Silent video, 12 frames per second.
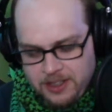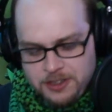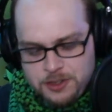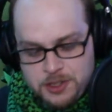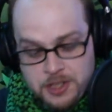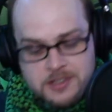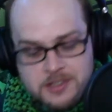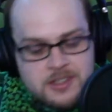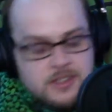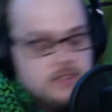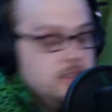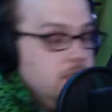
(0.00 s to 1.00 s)
Jason
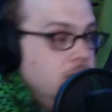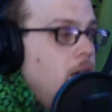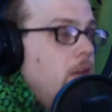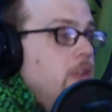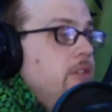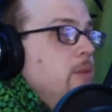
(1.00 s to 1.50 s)
says D, all the